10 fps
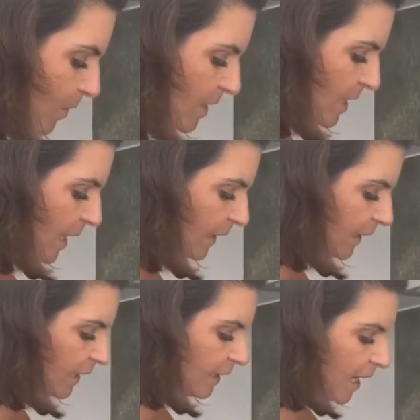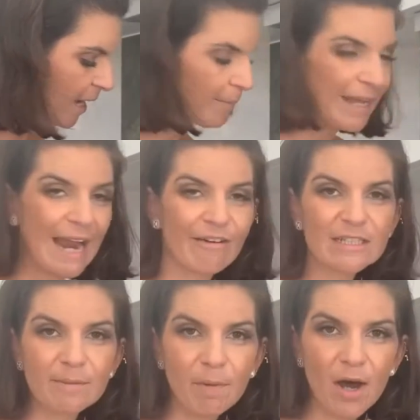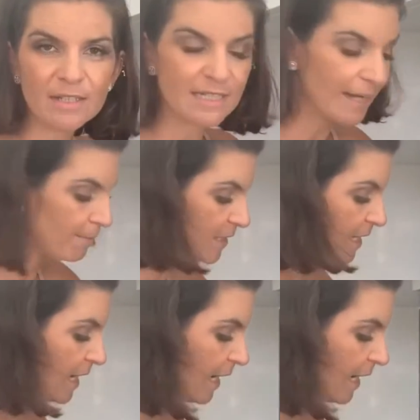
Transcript: the delicious um, carrots and parsnips.